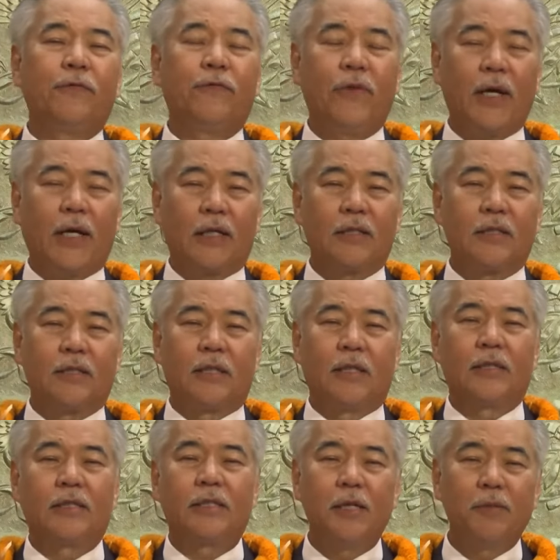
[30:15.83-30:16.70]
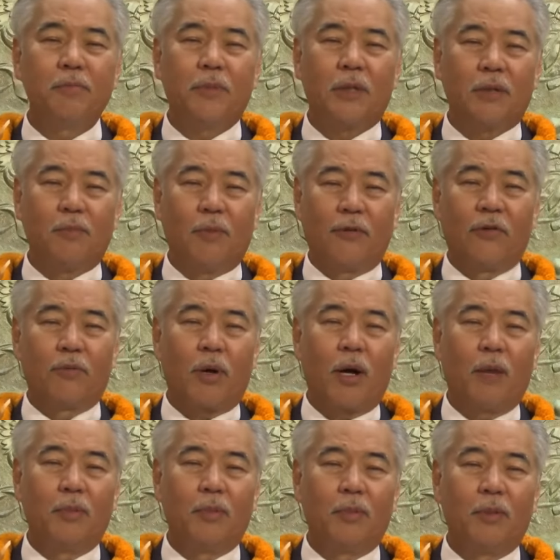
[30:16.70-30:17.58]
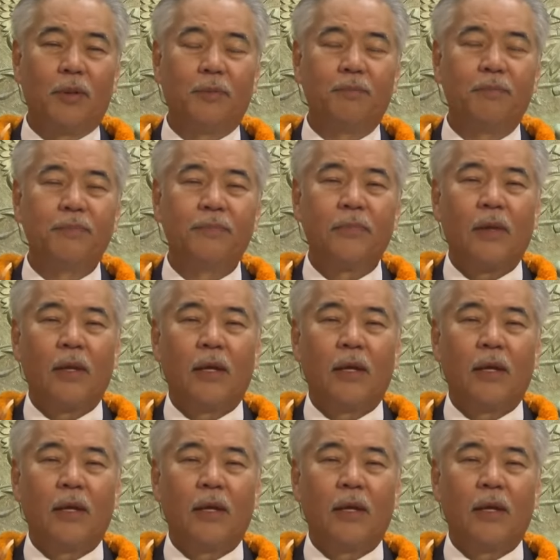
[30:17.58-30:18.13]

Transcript: fix the symptom of the problem,